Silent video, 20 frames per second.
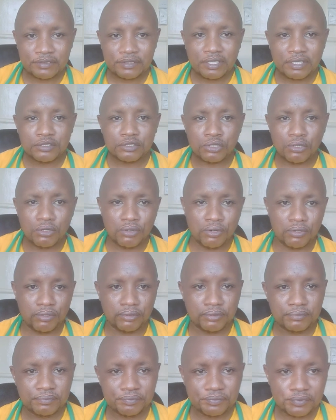
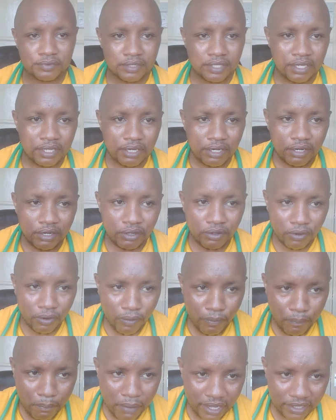So,
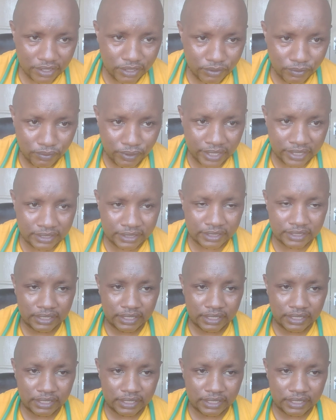low birth weight,